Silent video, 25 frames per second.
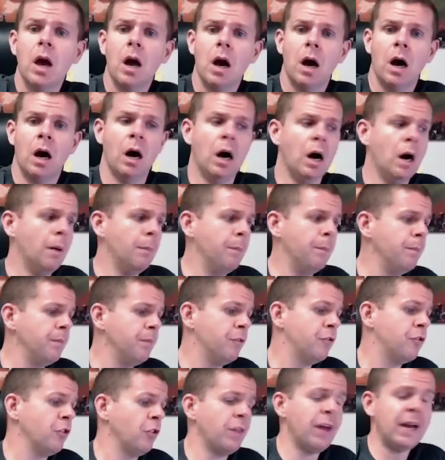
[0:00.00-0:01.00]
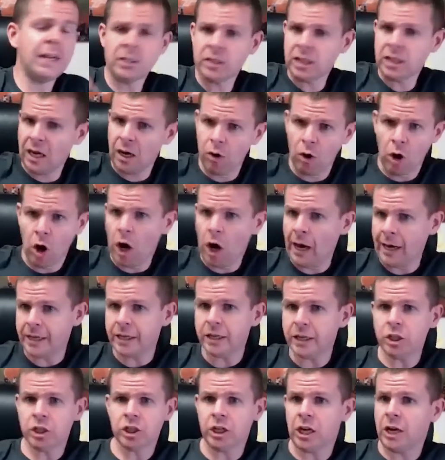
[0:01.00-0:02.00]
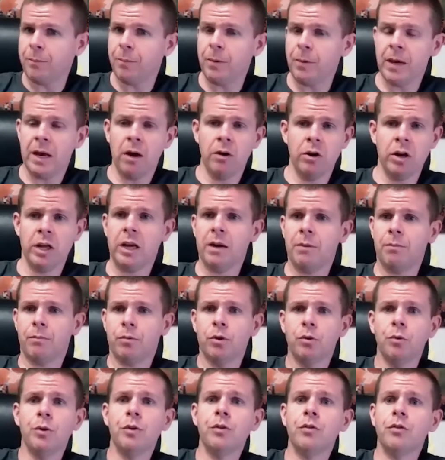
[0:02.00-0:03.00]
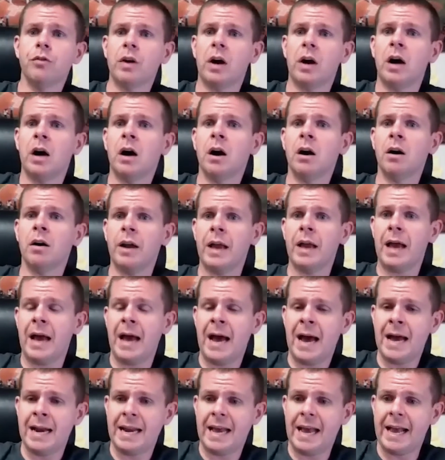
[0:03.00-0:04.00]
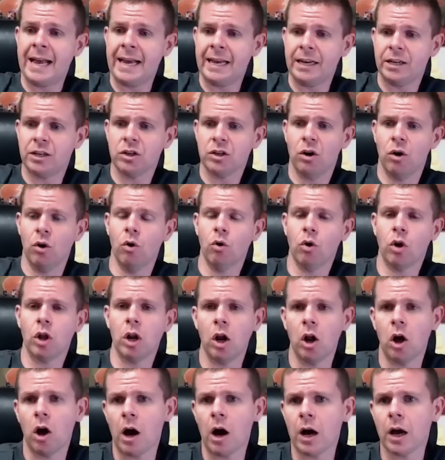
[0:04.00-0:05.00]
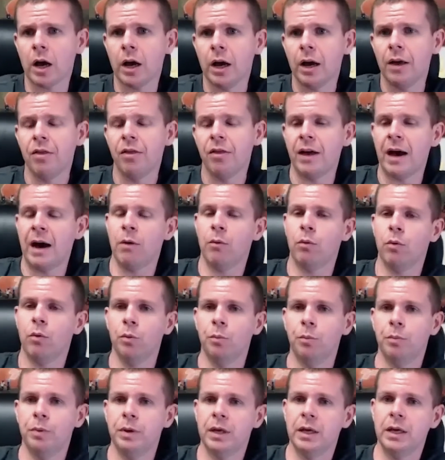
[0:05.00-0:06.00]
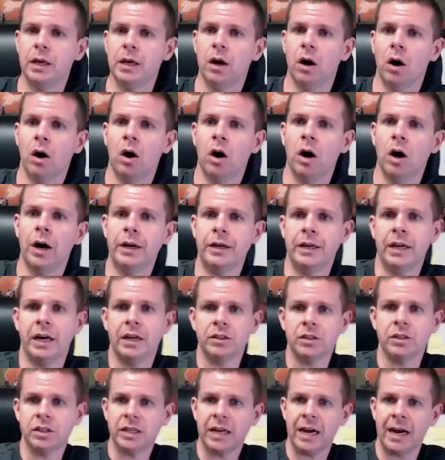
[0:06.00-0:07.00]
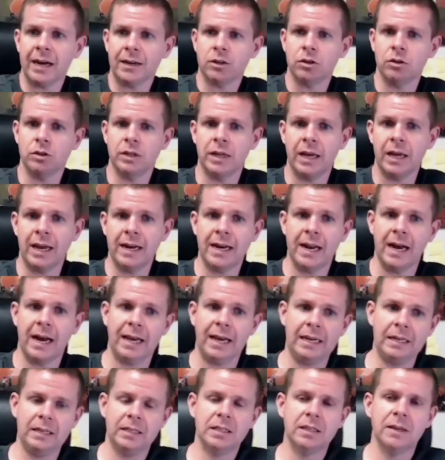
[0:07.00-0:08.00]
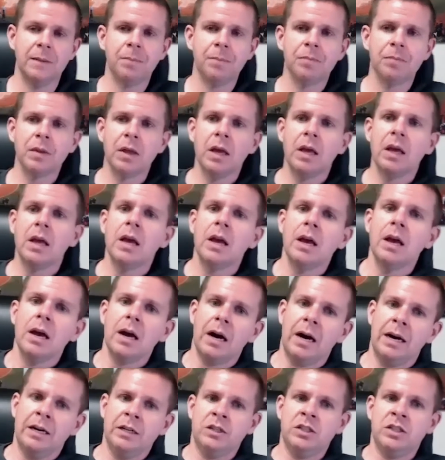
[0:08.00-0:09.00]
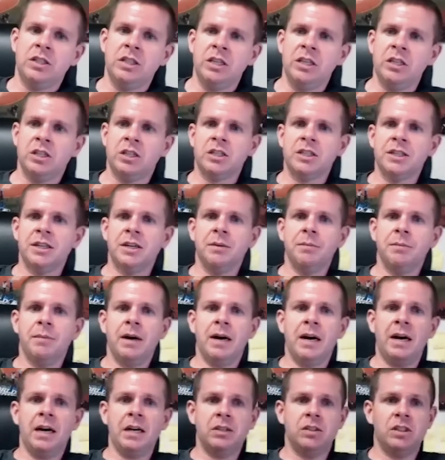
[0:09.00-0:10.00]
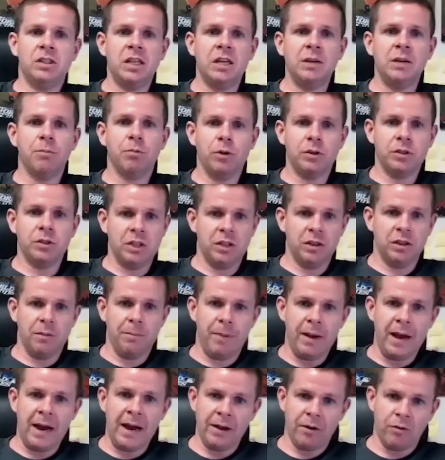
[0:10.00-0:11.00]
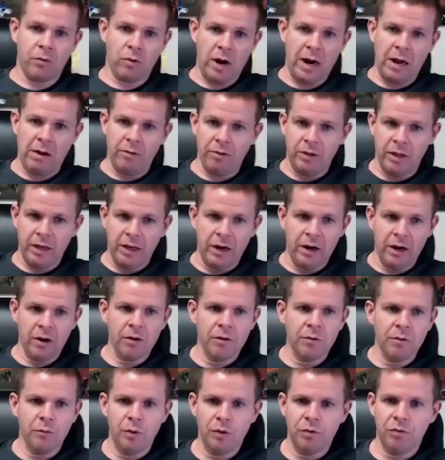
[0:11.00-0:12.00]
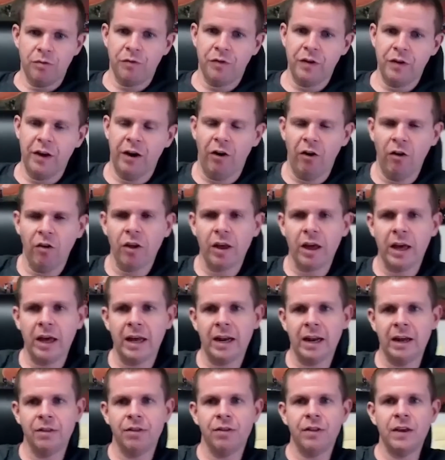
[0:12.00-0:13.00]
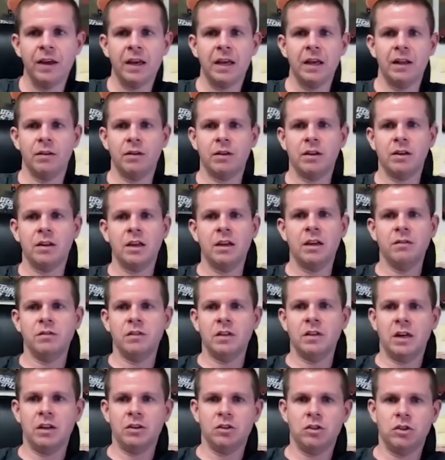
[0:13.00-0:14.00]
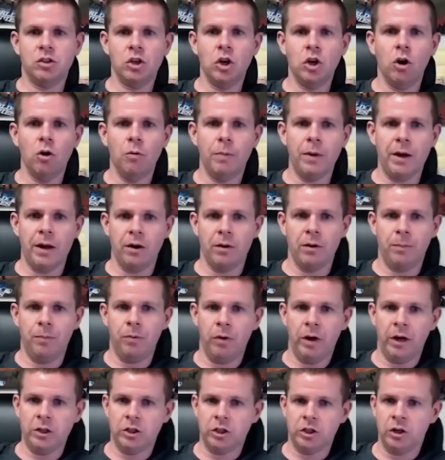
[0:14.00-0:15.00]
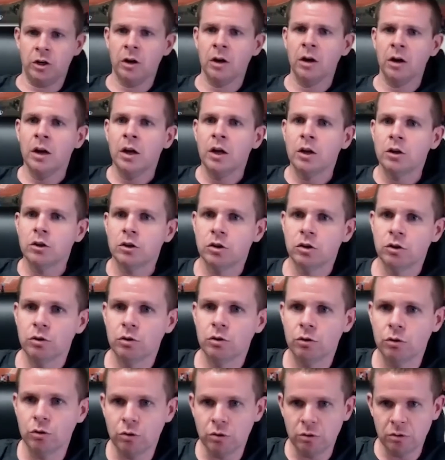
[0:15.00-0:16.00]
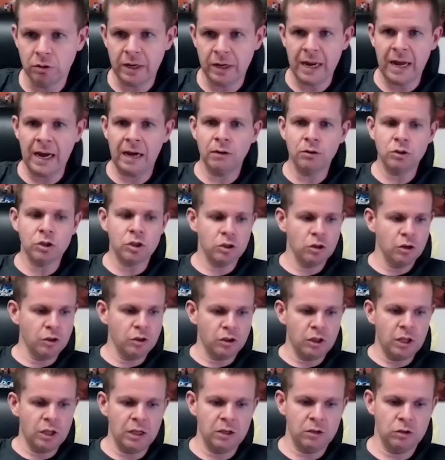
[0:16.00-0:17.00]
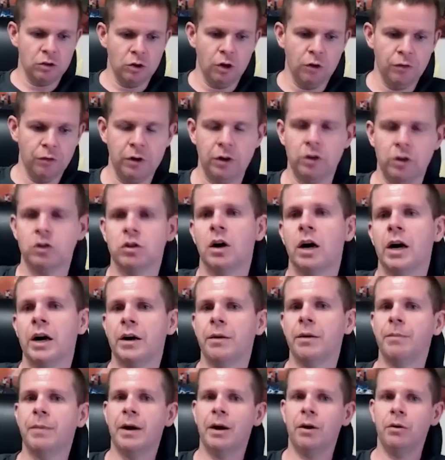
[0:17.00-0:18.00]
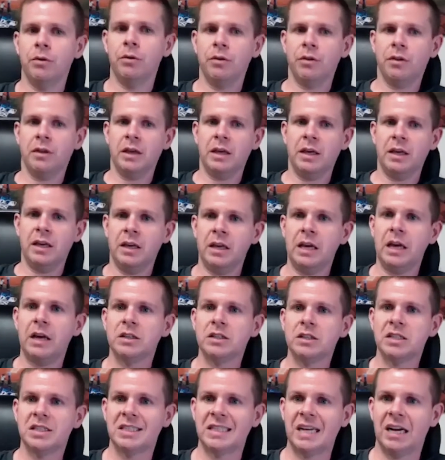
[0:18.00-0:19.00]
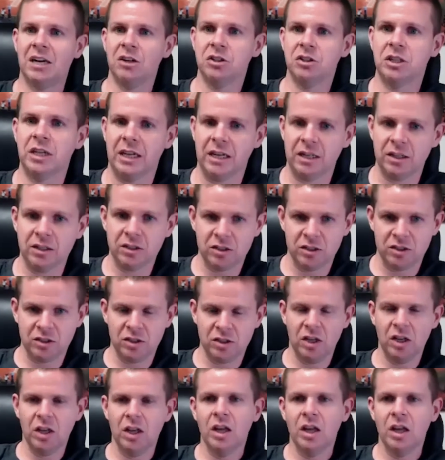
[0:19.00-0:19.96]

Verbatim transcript: Um, so that's how hockey's shaping out. Again, Bruins are at eight o'clock. That will be on Saturday night. I see some uh, zebras in the background there with Phil, and I think it gives us no better pleasure to now turn things over to talk about the Celtics.